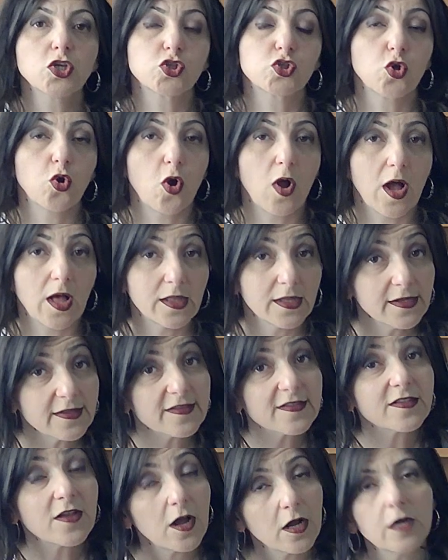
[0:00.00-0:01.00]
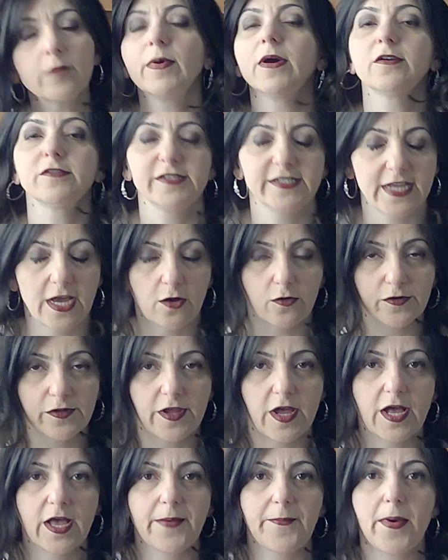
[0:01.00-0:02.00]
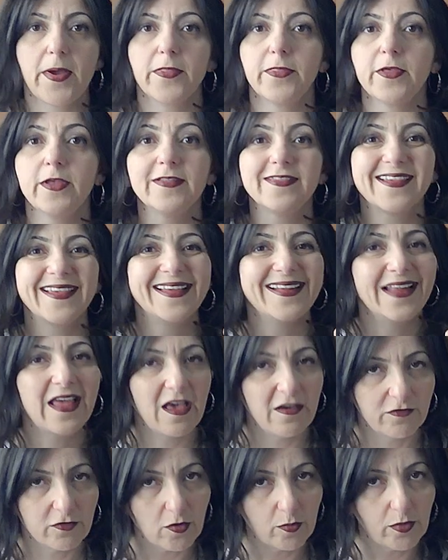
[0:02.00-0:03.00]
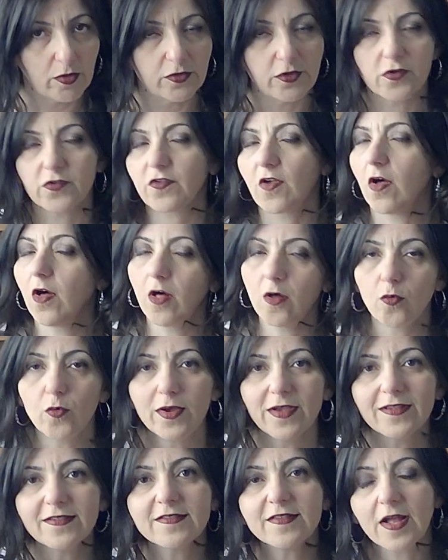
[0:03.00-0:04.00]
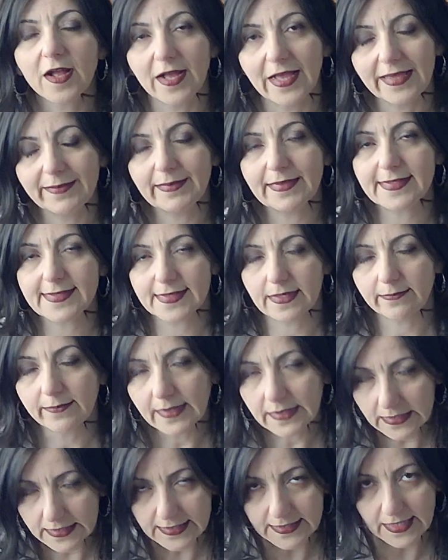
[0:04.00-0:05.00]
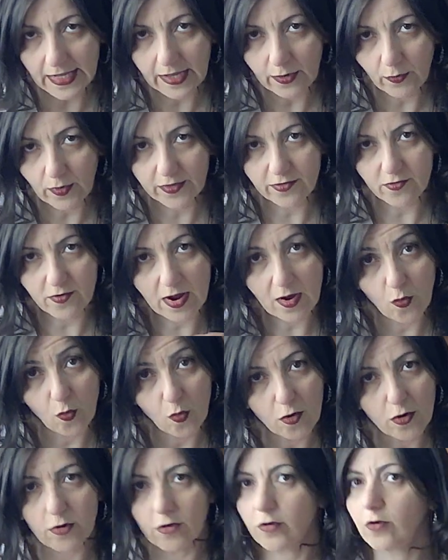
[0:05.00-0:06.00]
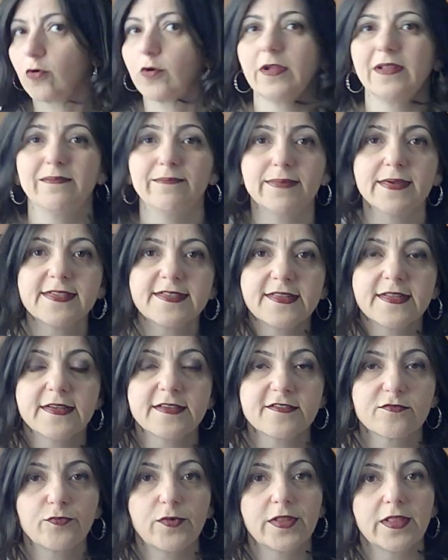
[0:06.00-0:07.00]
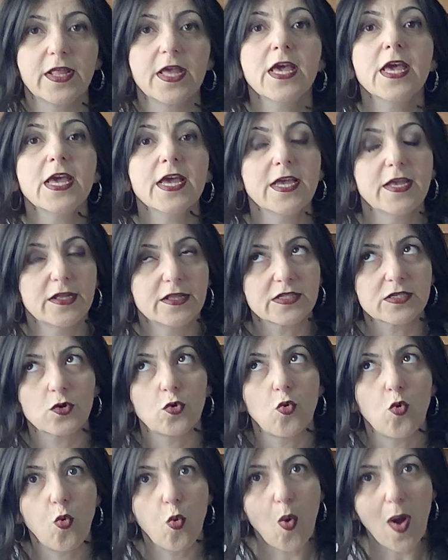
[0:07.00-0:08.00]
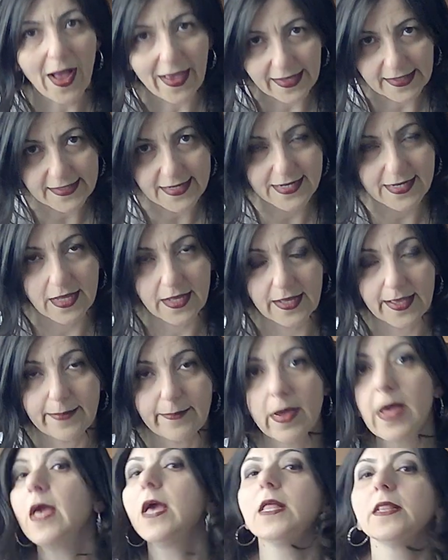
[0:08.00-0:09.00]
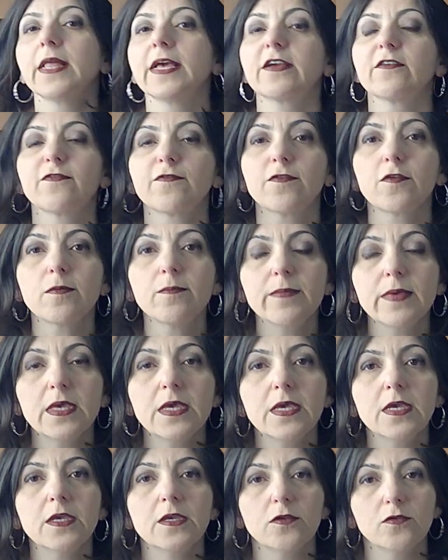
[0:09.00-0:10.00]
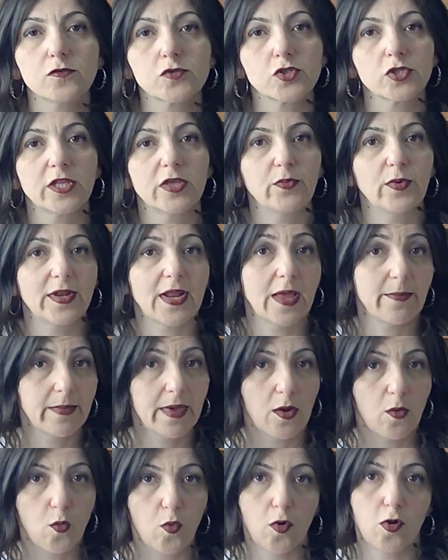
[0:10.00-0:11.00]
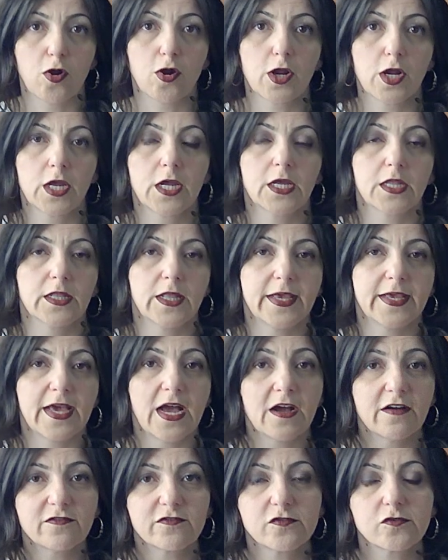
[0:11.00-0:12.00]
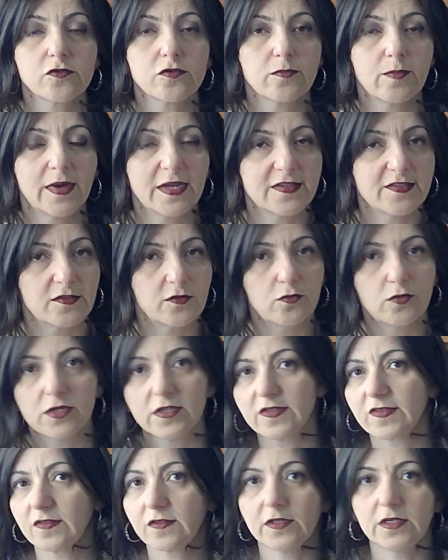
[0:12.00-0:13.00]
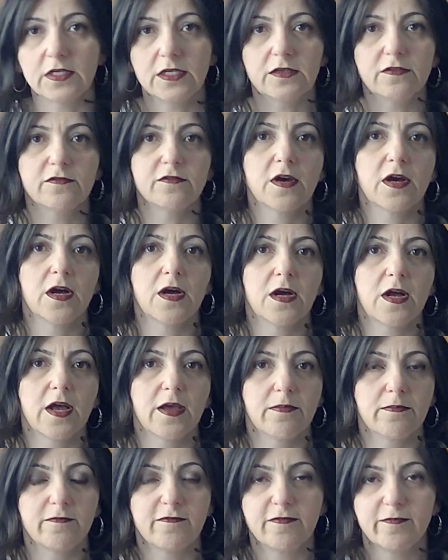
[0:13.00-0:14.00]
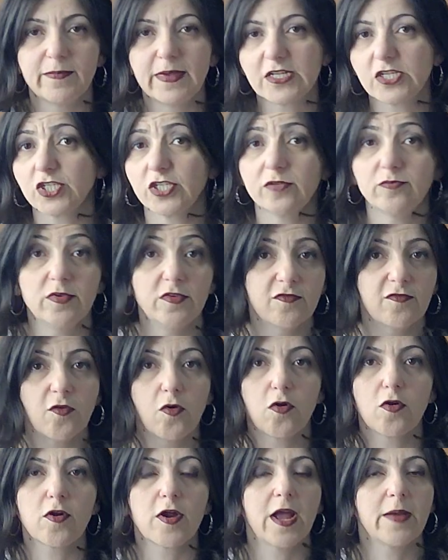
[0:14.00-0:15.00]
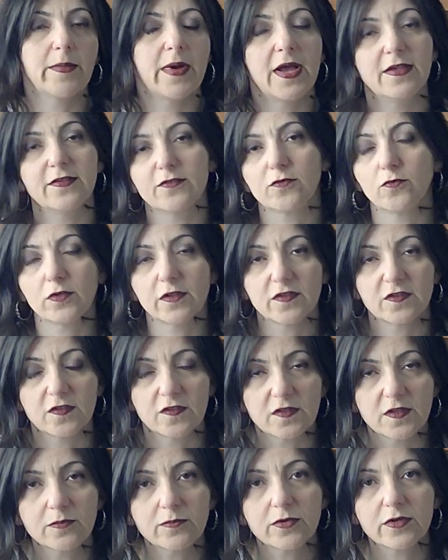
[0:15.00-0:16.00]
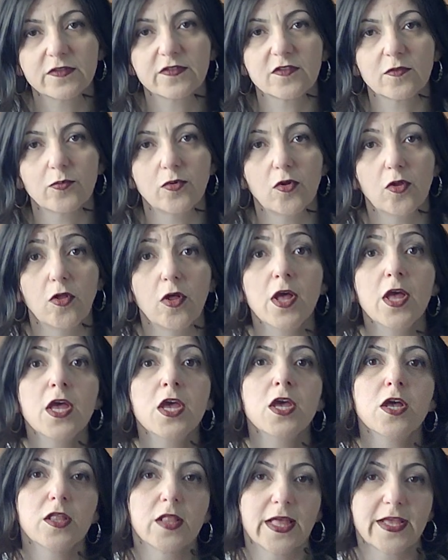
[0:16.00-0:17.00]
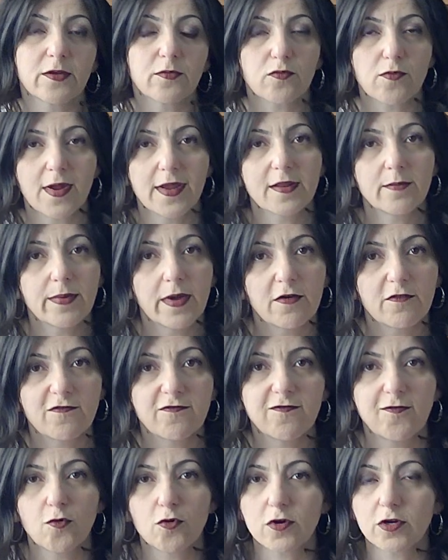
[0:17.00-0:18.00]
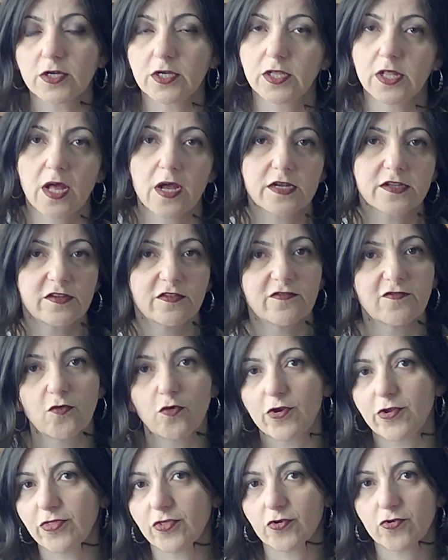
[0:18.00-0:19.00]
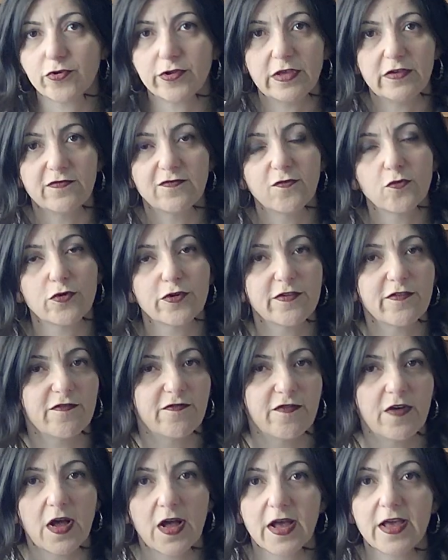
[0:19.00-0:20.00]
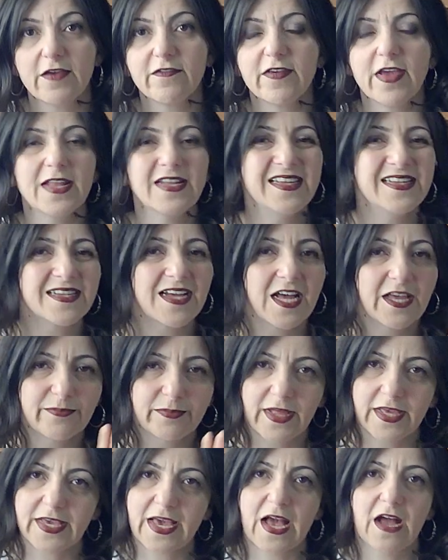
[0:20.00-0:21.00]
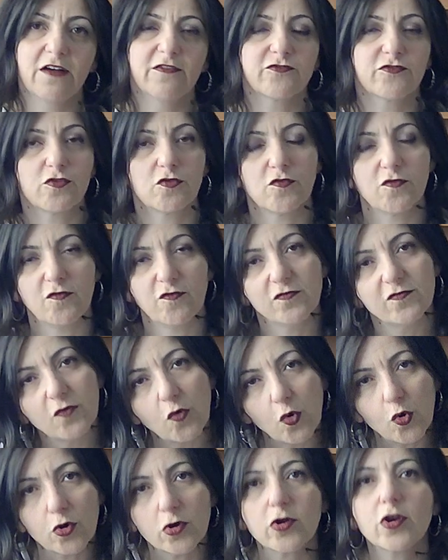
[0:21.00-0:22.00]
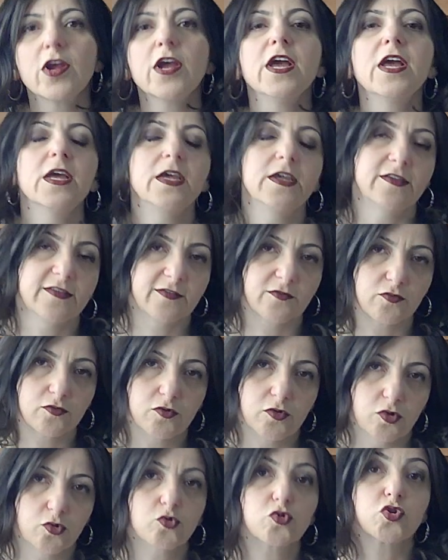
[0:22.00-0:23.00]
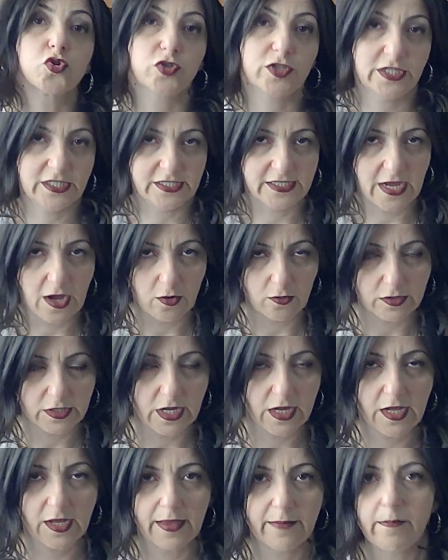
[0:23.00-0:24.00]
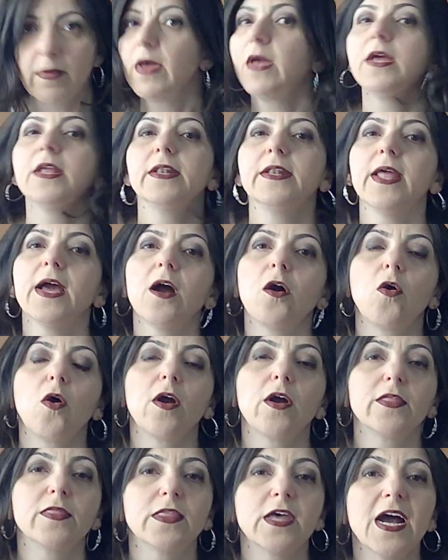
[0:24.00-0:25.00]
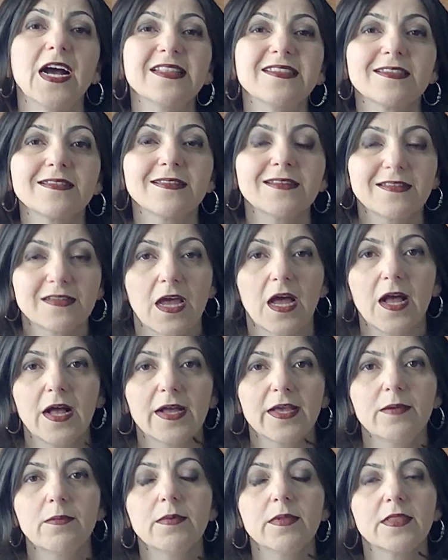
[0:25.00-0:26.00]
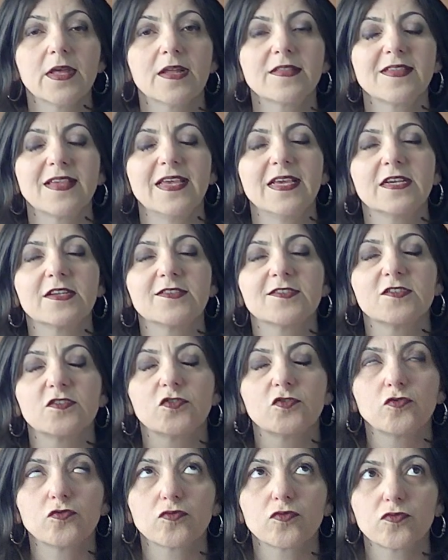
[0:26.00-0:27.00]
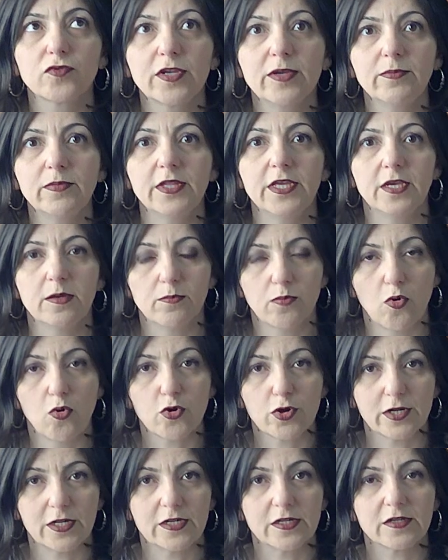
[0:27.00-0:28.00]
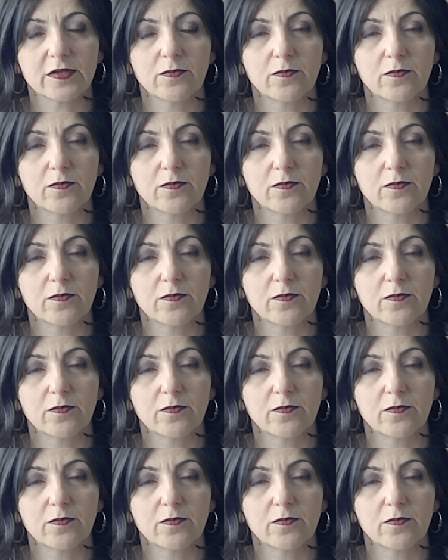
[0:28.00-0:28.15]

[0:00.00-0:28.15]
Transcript: So let's talk about downtime. It's inevitable. There's always time in somebody's day, whether at work or in business, when it's quiet time. Like for me, usually when I'm at work, like after my students leave, I've mentioned before, I'm a high school assistant principal. Like right about 4 o'clock to 4:30, 4 to 5, anytime like after 4 is usually downtime. Now, that's the time that's extremely important.